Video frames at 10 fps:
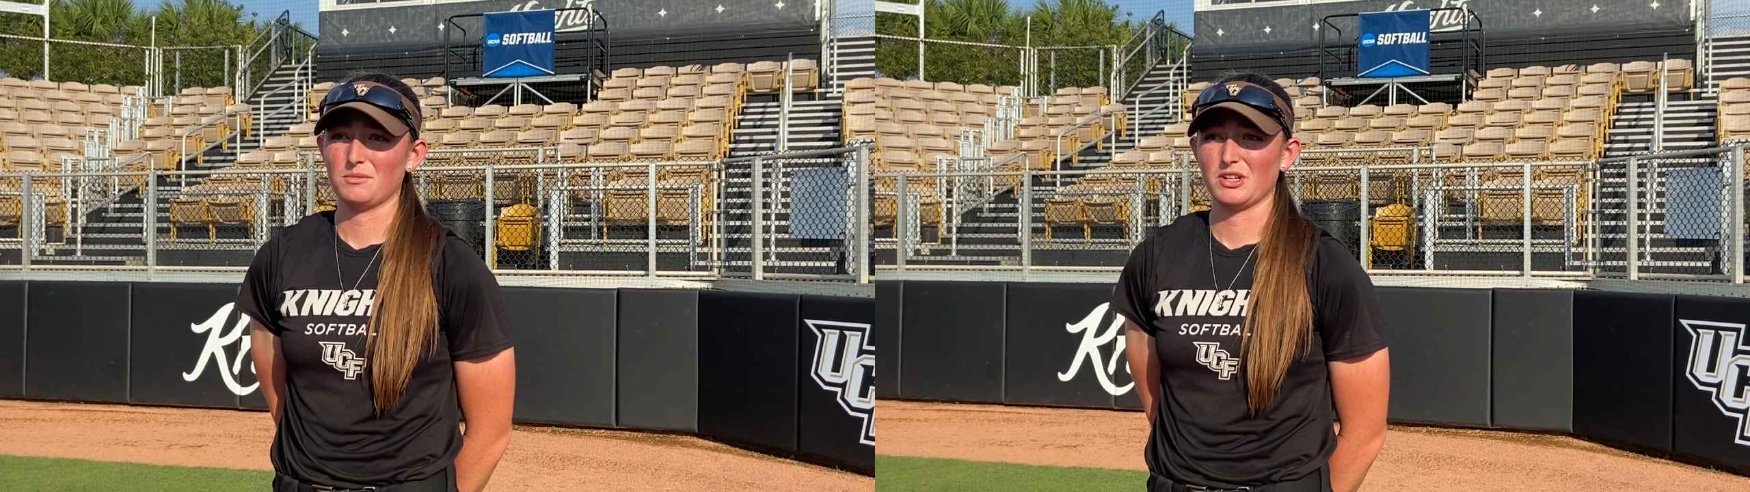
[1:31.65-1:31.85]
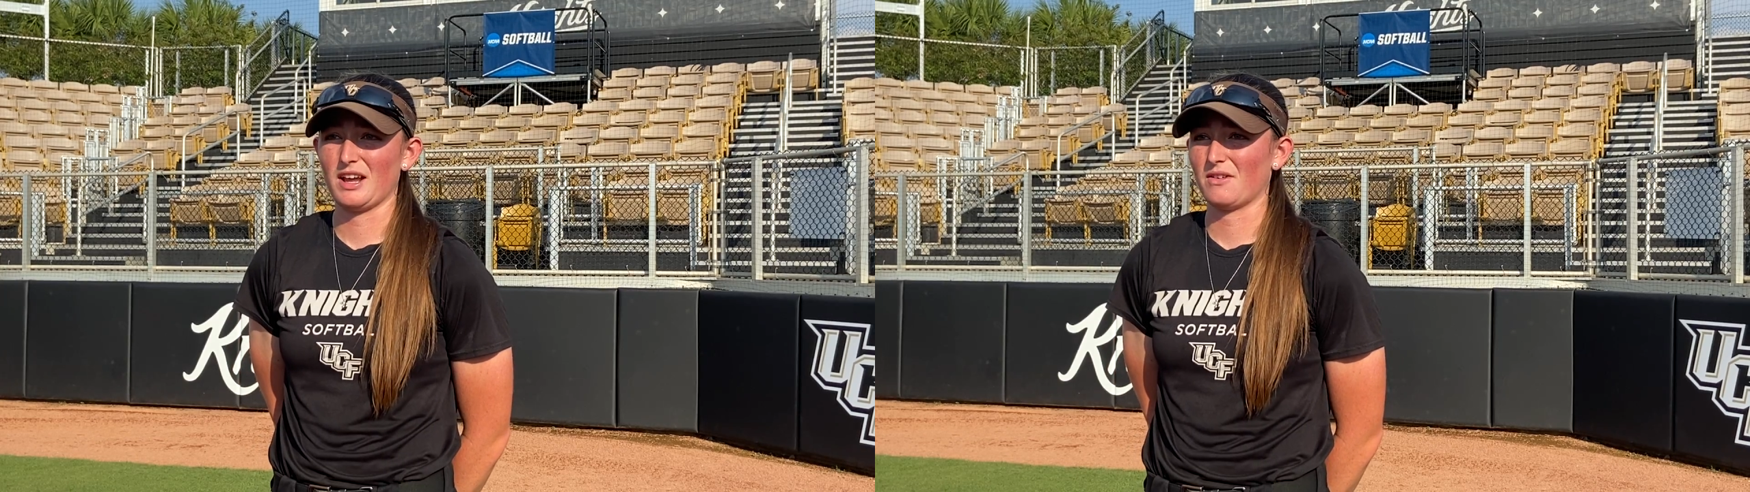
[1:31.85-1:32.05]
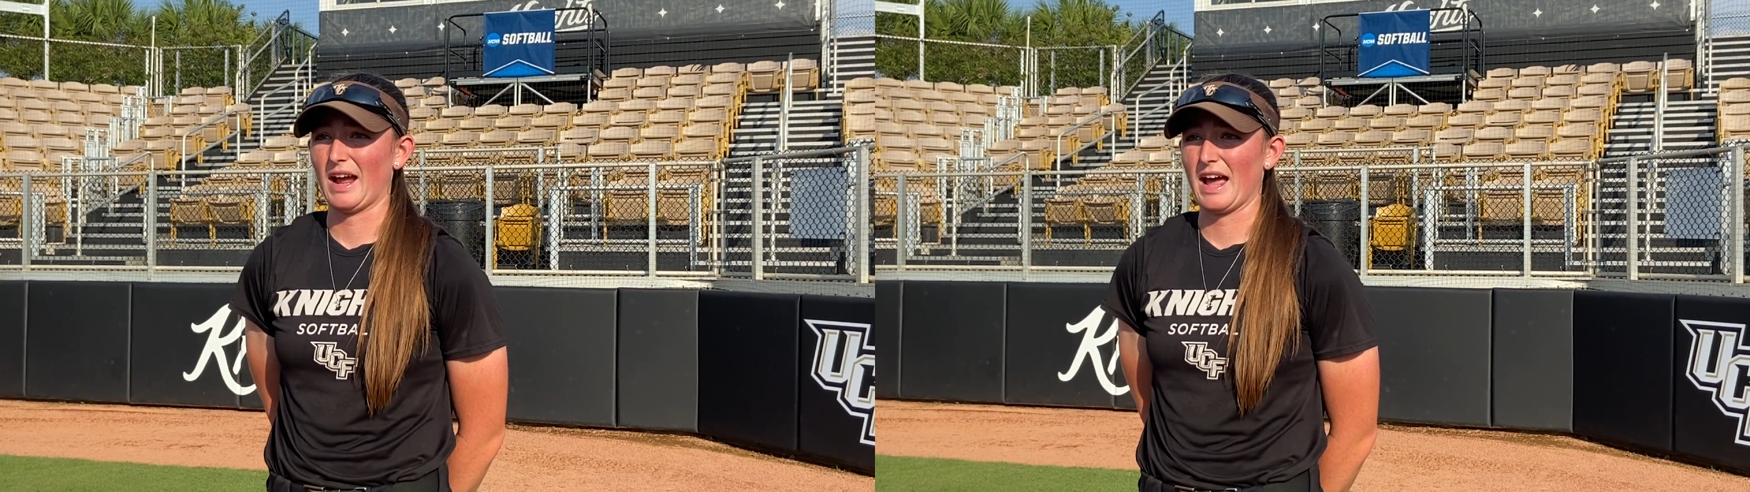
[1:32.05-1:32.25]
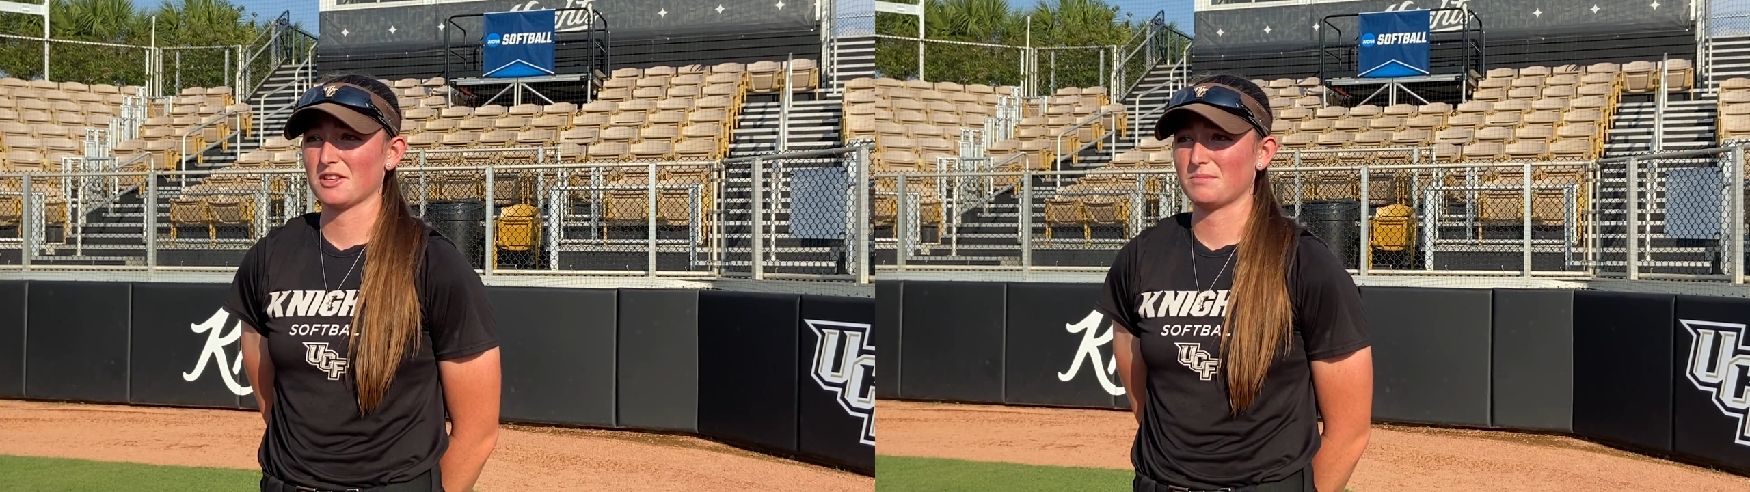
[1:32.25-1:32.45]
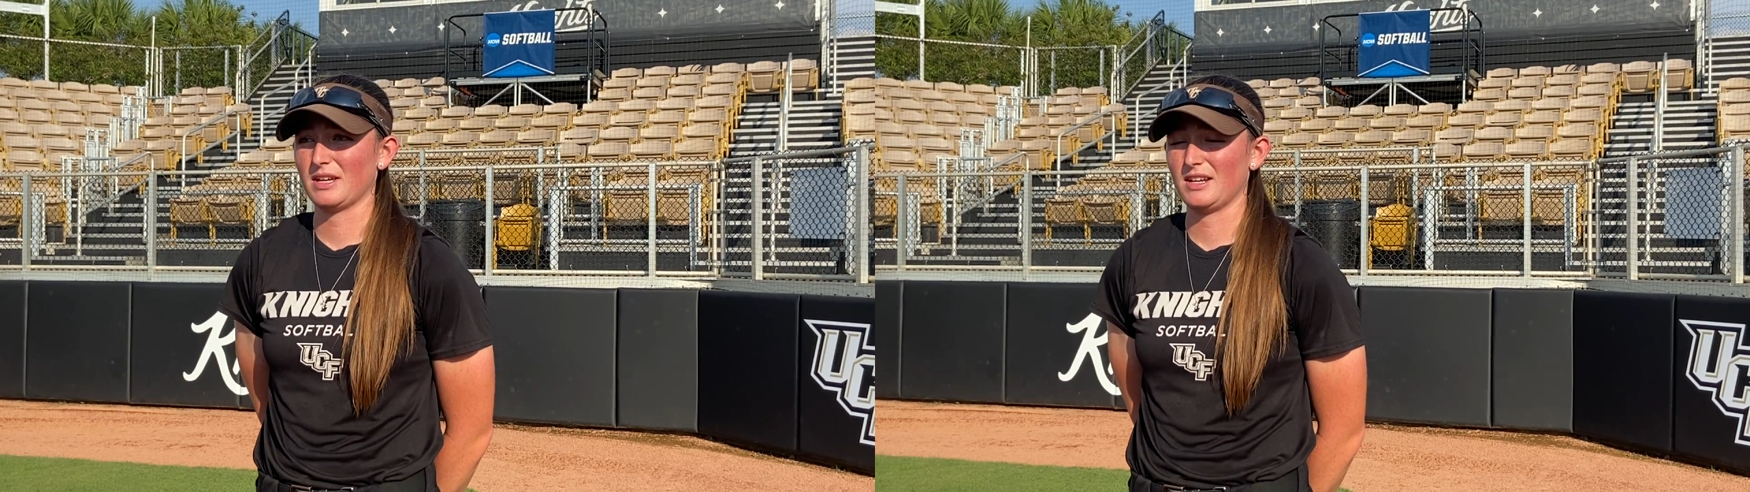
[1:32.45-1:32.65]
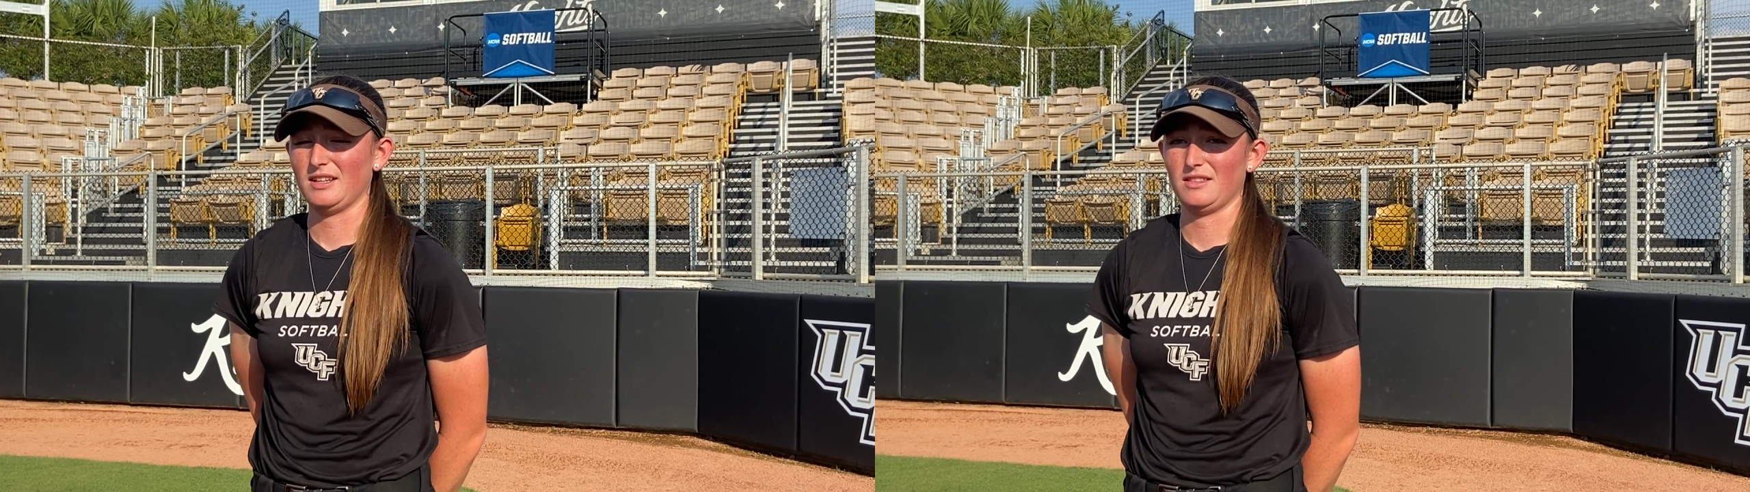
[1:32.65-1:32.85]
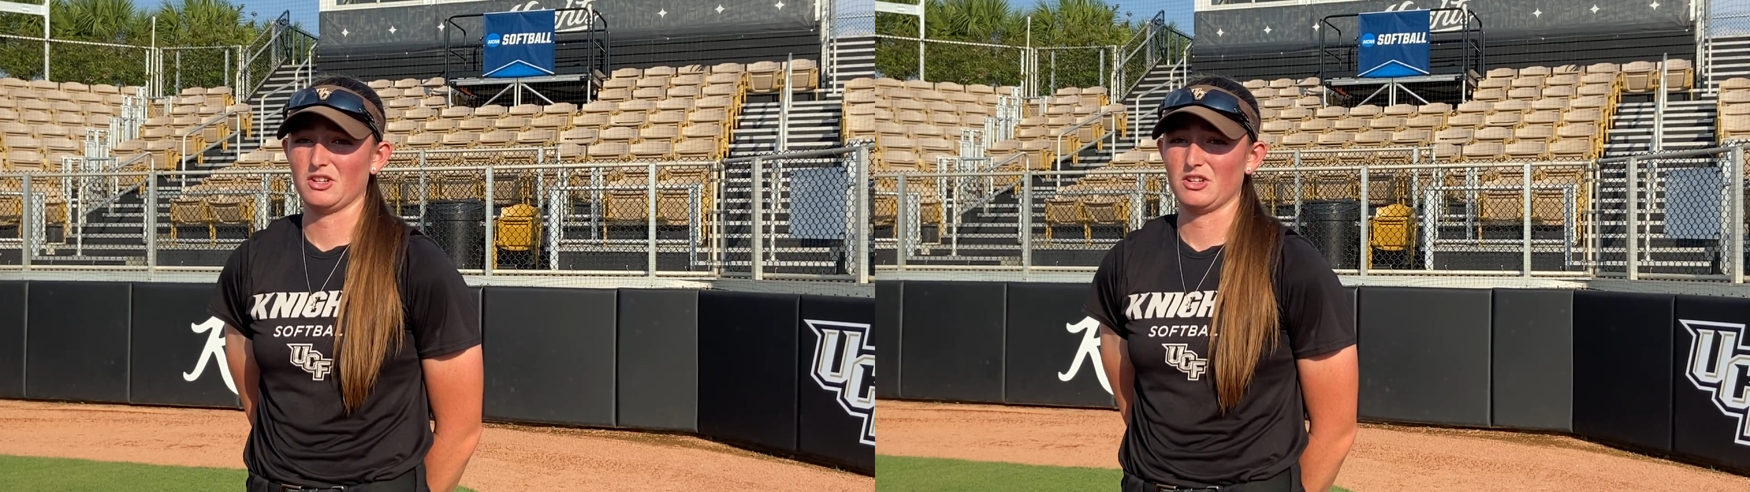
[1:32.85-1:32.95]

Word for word: There never has been, and